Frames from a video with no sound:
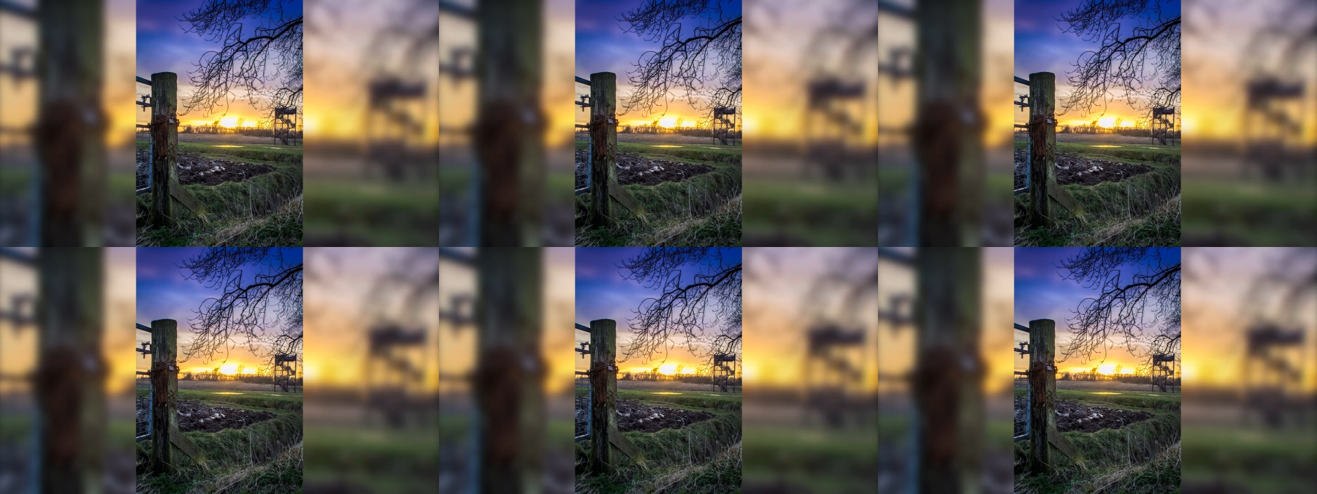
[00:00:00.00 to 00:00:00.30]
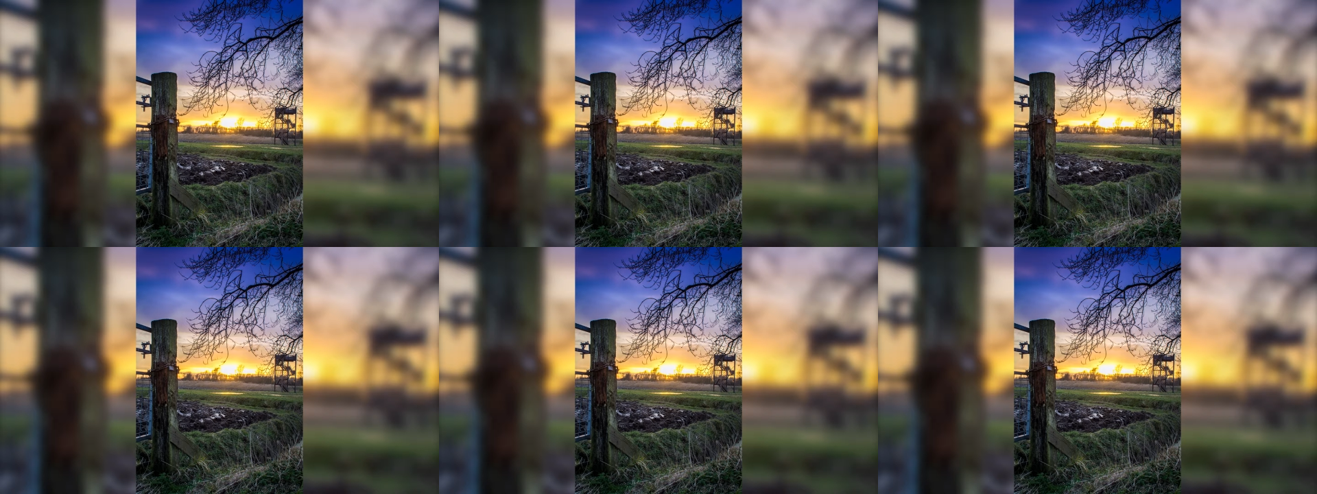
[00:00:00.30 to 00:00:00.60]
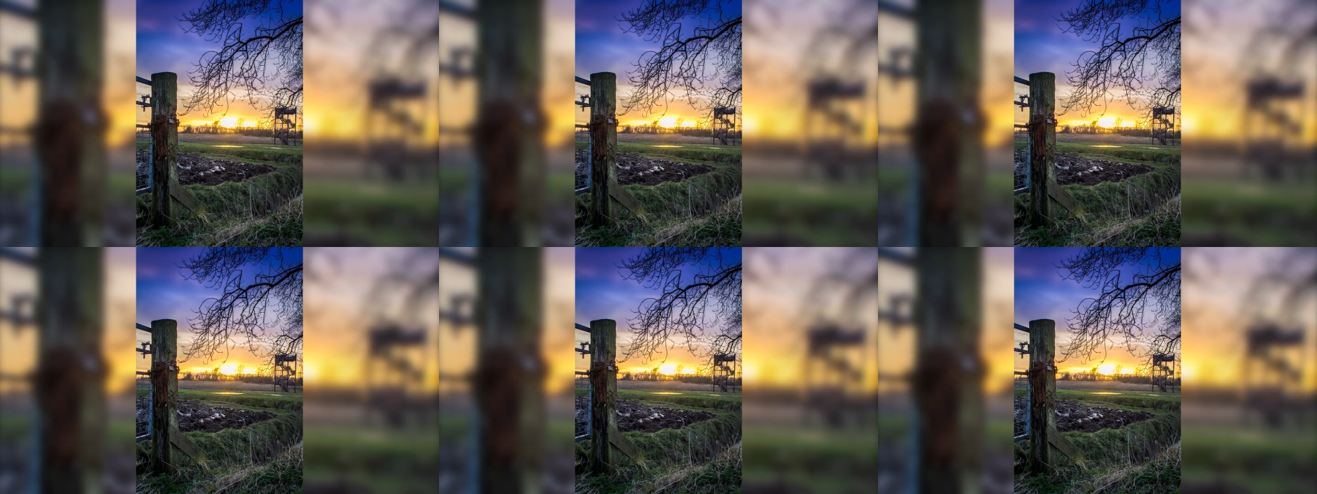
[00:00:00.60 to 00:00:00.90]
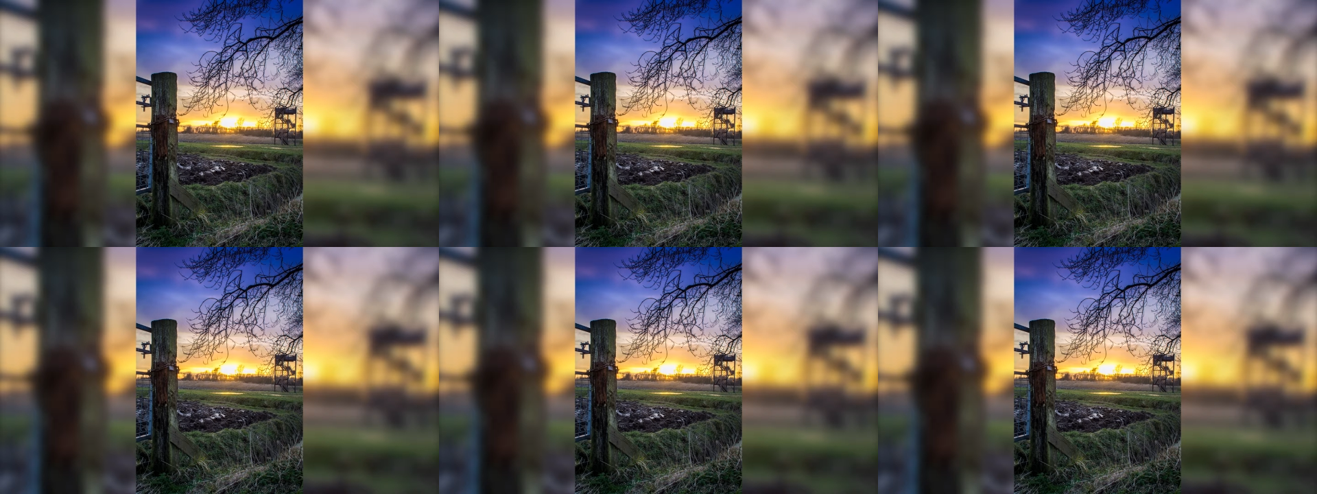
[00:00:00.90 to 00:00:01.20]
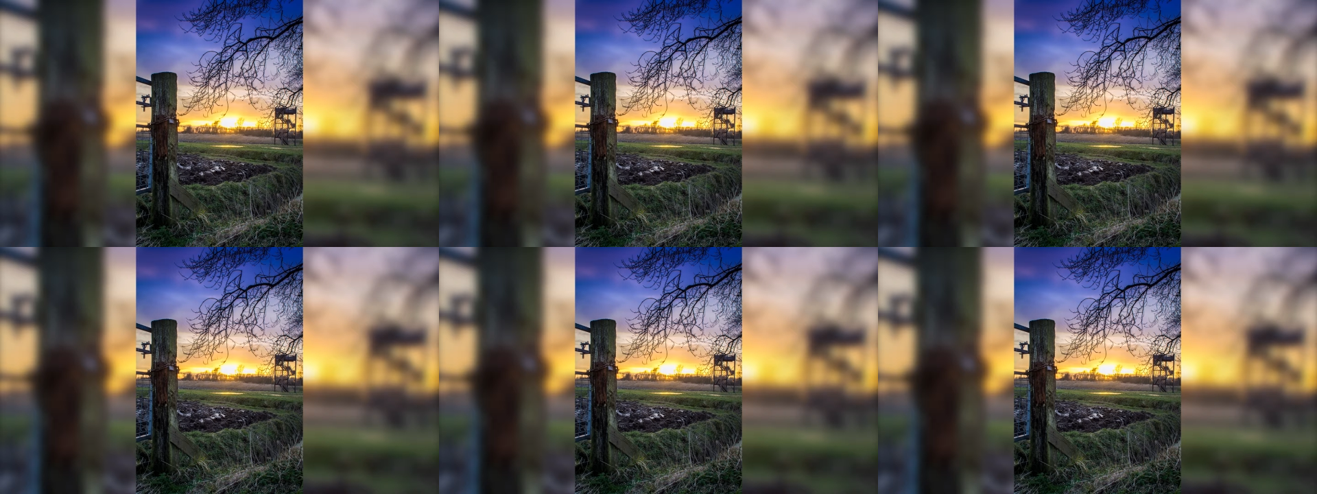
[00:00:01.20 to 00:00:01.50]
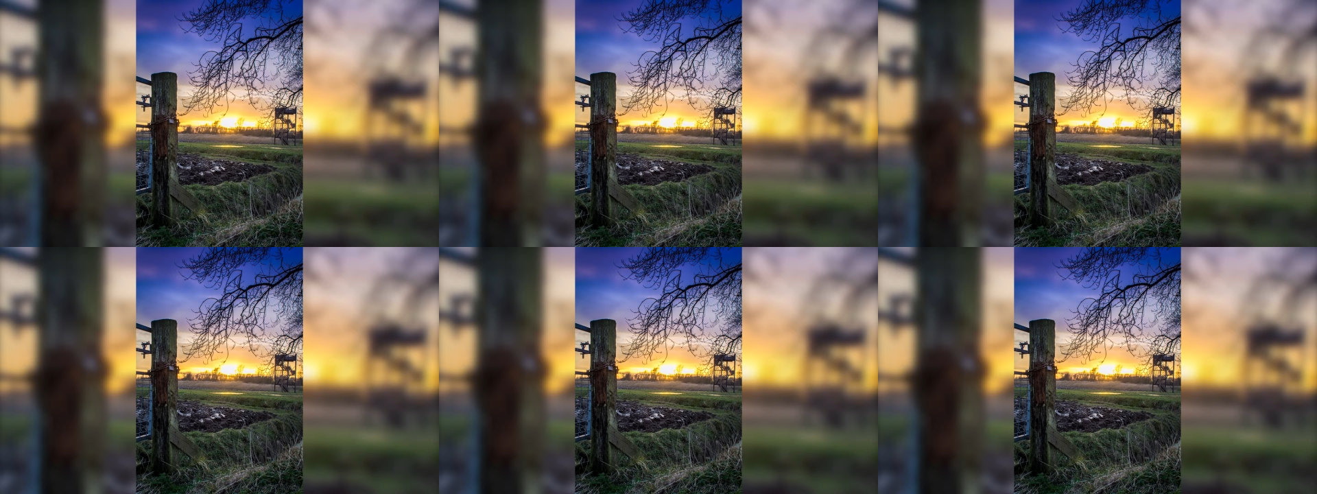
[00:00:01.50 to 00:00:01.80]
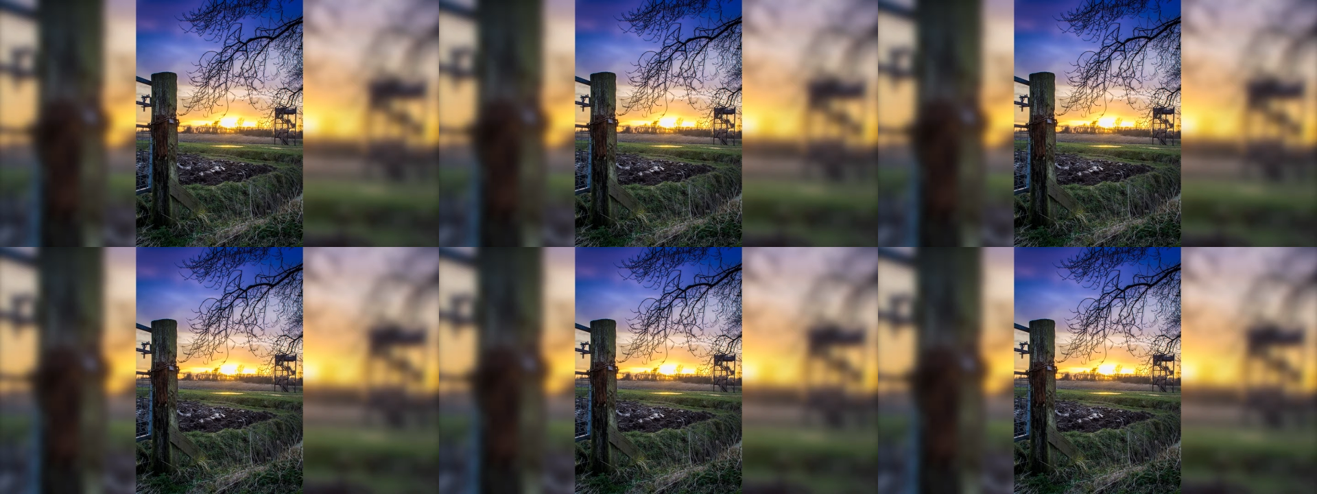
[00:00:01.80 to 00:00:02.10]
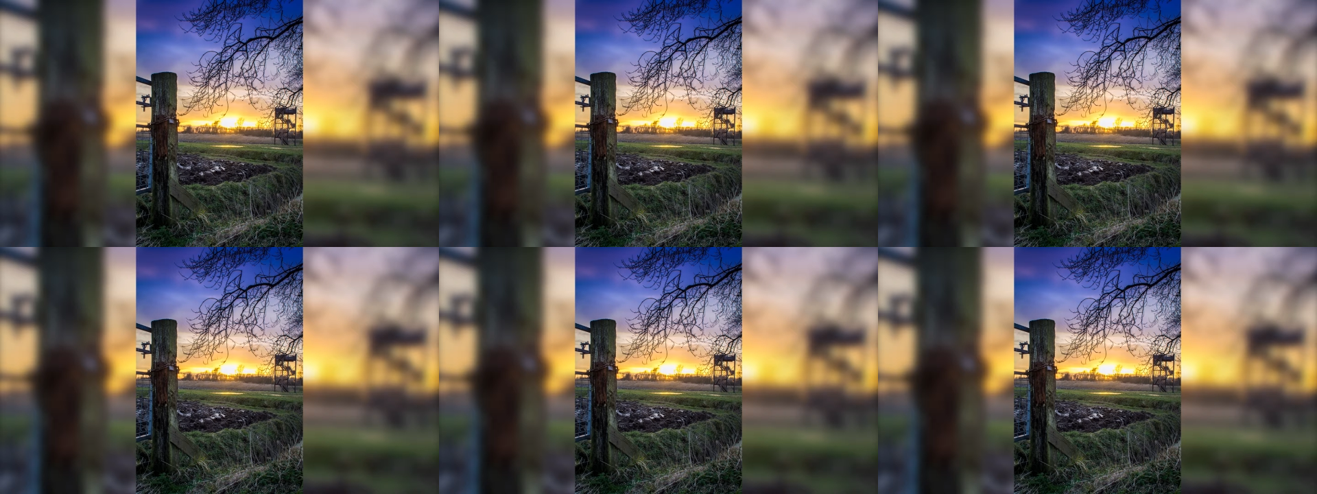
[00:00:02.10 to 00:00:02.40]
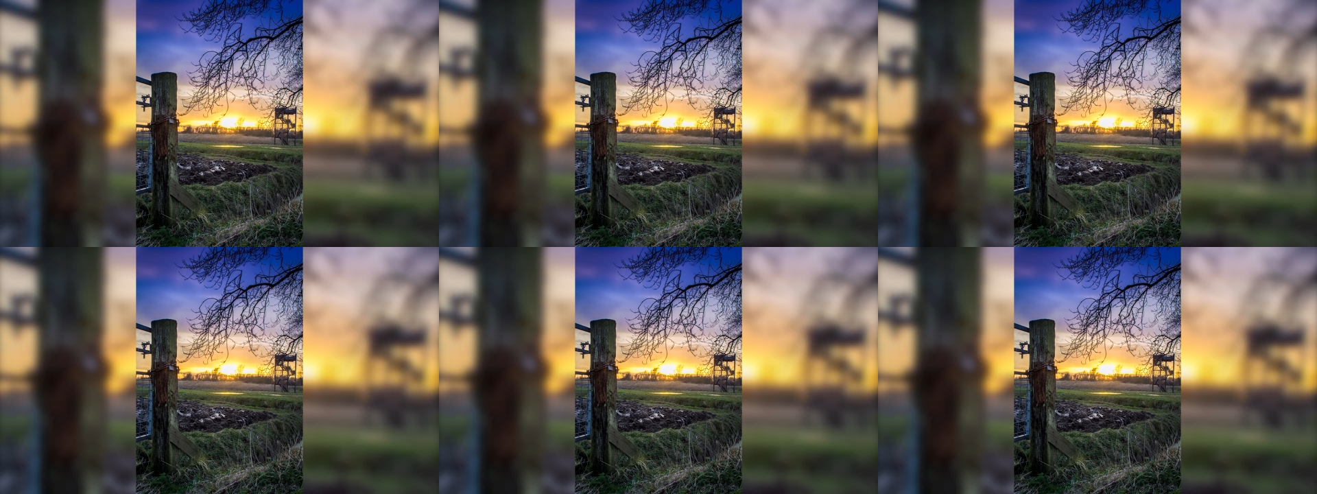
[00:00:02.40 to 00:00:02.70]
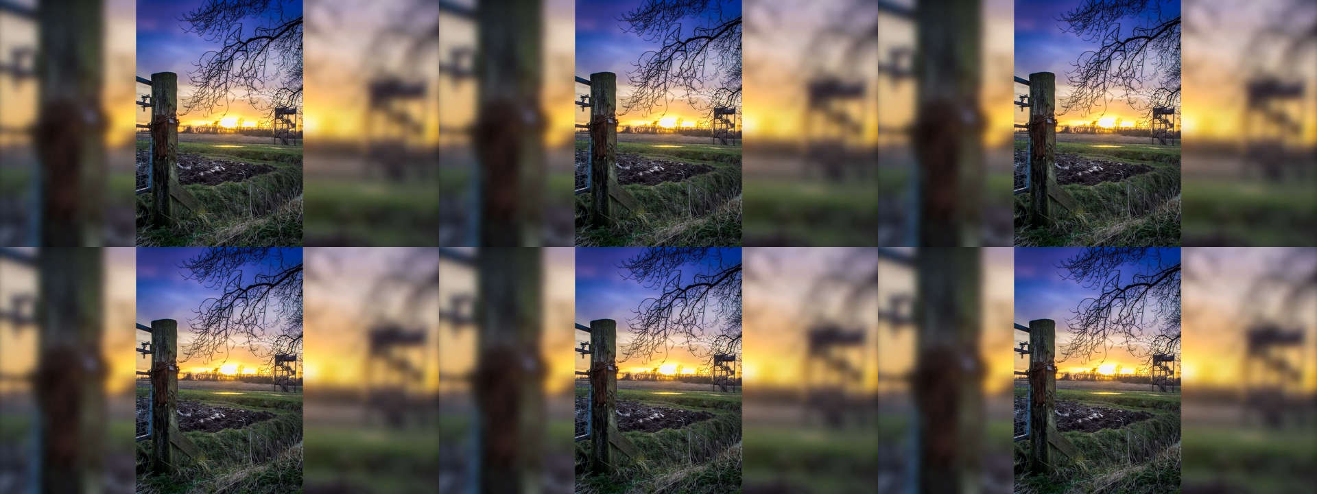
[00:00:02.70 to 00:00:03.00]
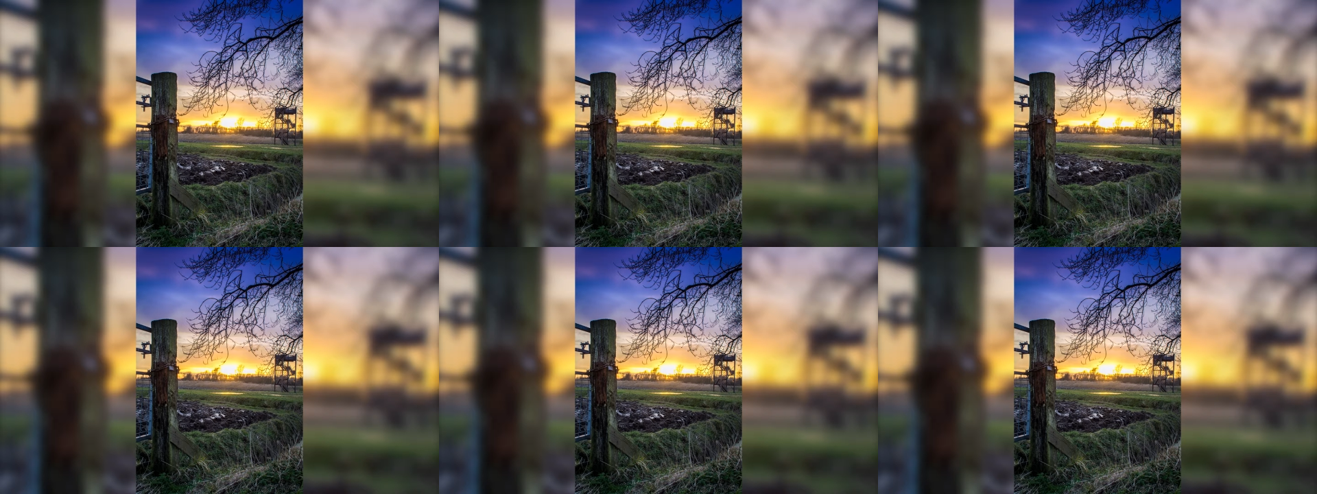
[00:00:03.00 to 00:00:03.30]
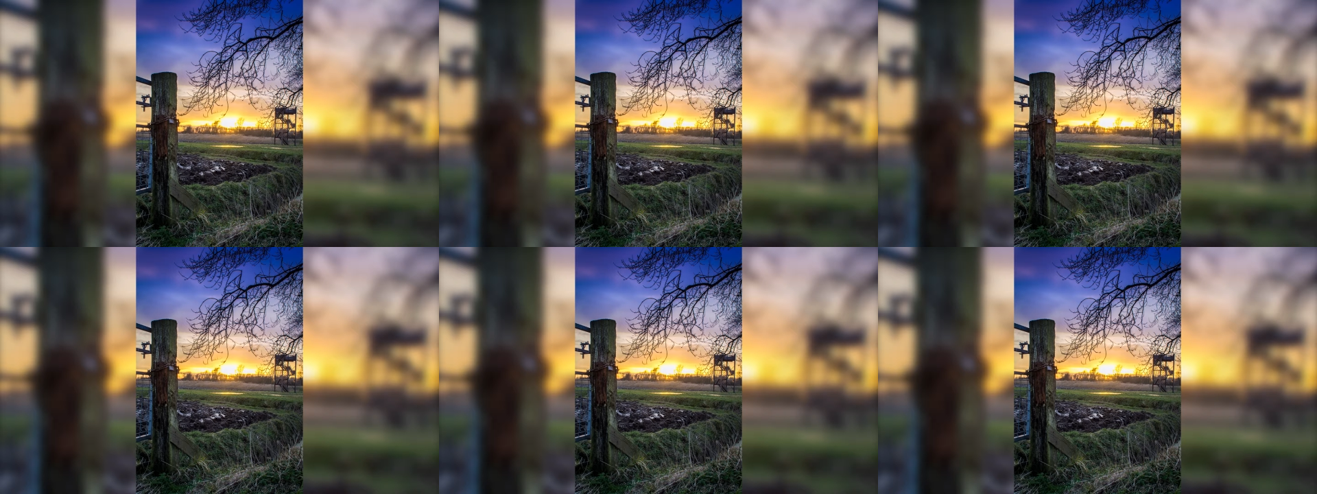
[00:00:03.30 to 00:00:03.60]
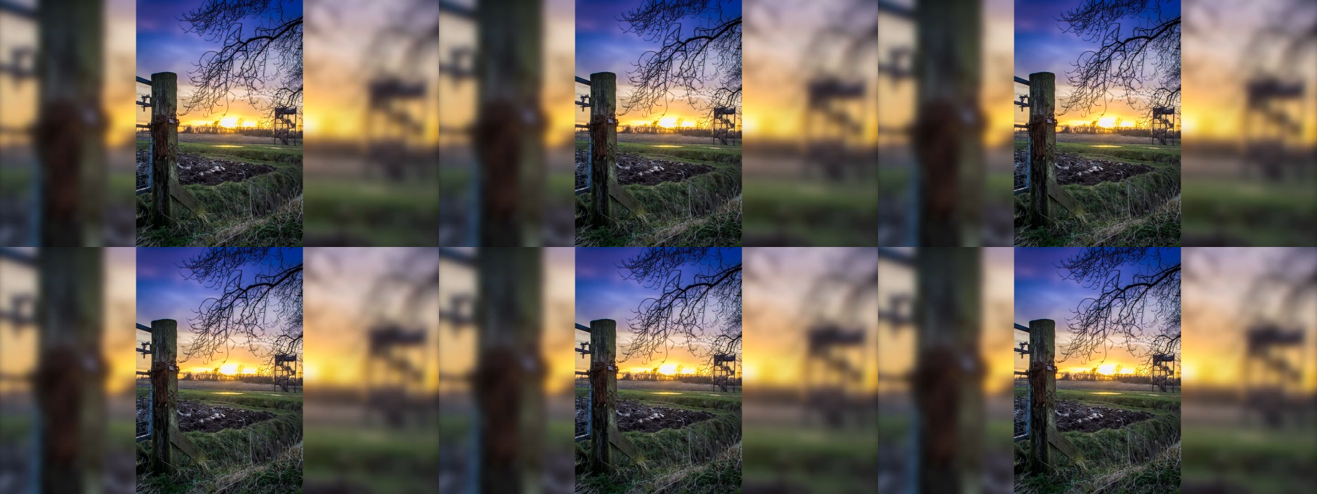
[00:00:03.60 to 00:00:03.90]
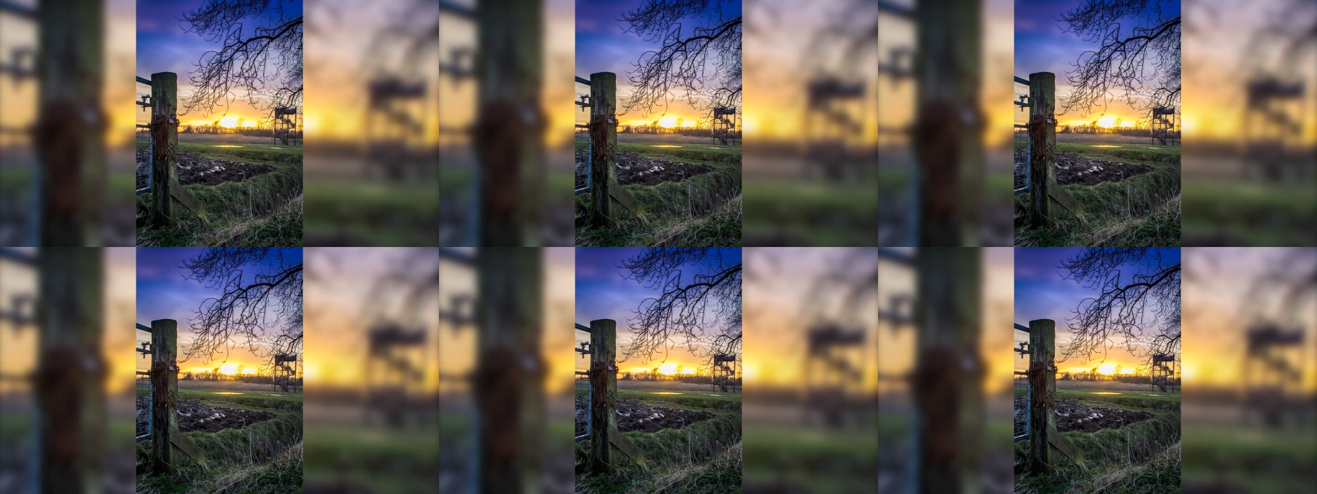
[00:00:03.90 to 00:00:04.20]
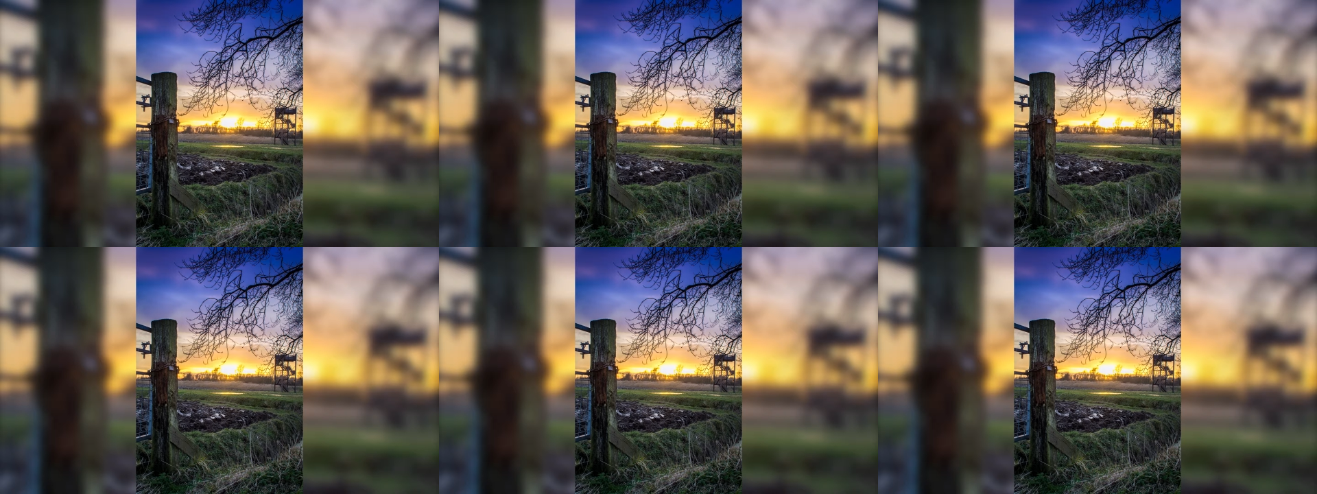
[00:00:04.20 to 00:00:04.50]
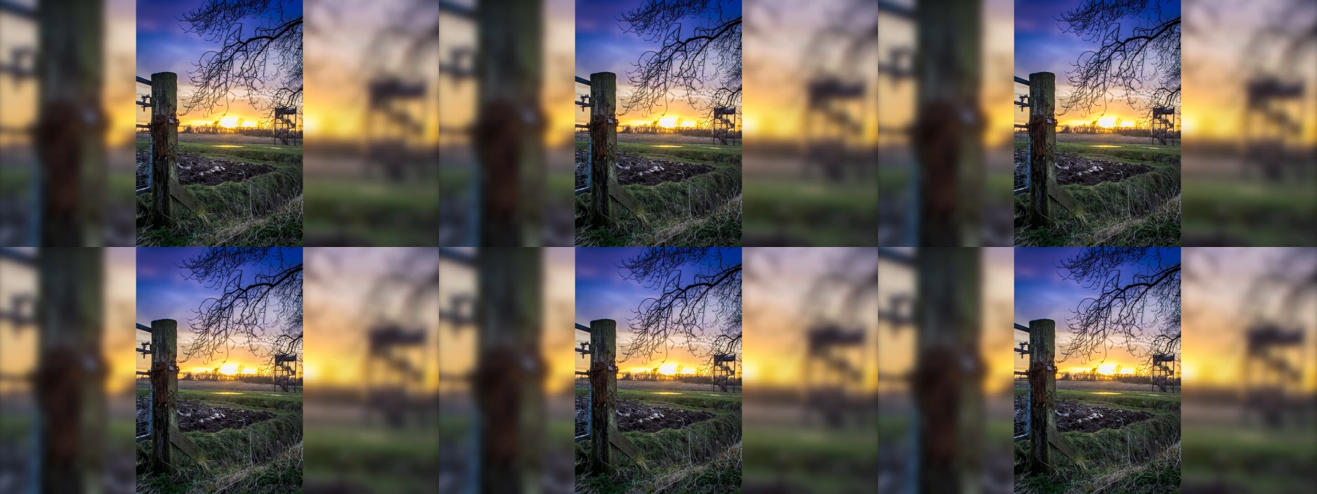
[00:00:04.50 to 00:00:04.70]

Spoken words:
No face is visible, so there are no lips to read.